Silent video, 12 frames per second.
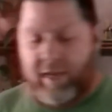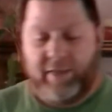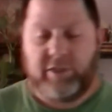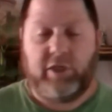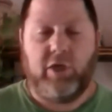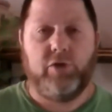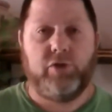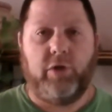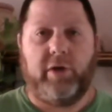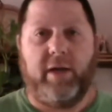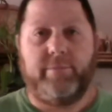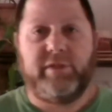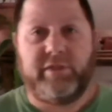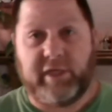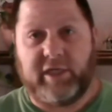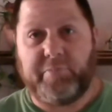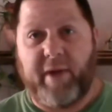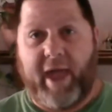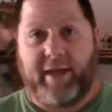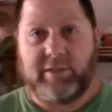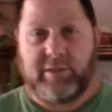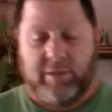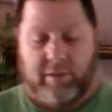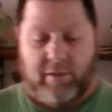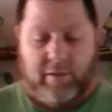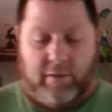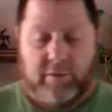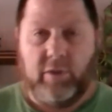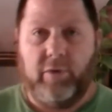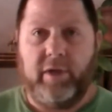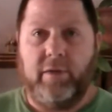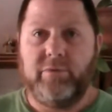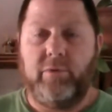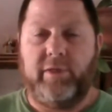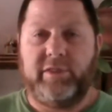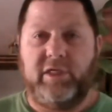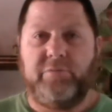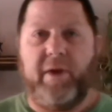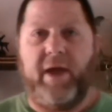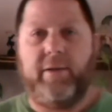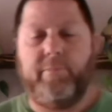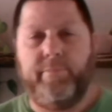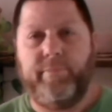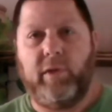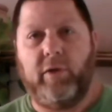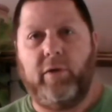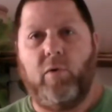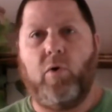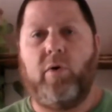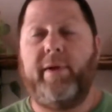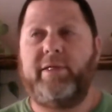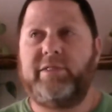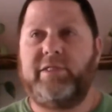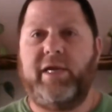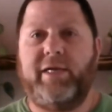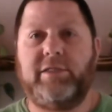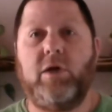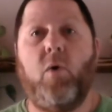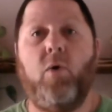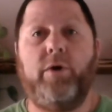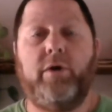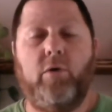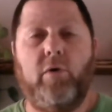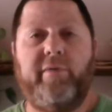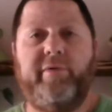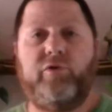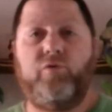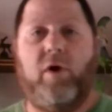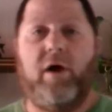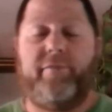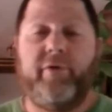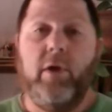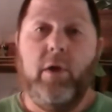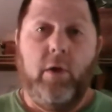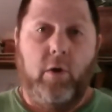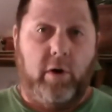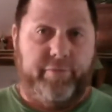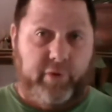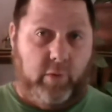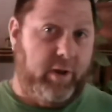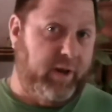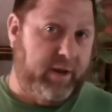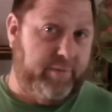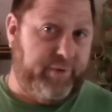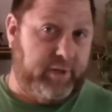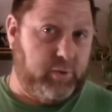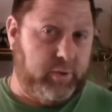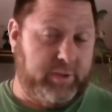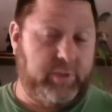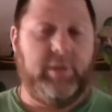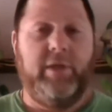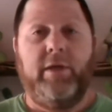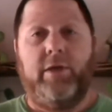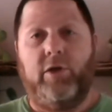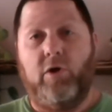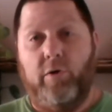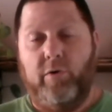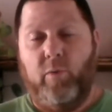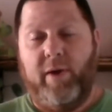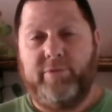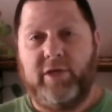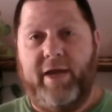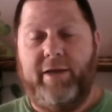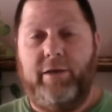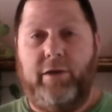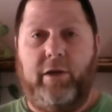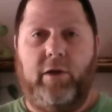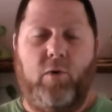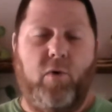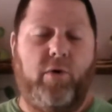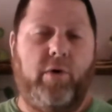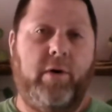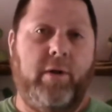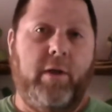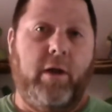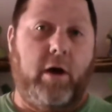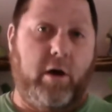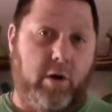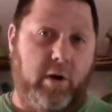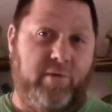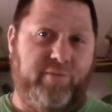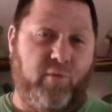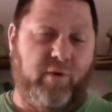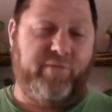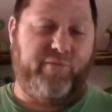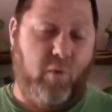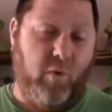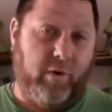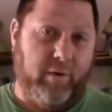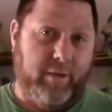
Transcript: Executioner comes in 6 packs. So it comes with a 6-pack. You can order them at 6, or you can order them in 12. Or if you're really adventurous, you go on their website, you can order 144.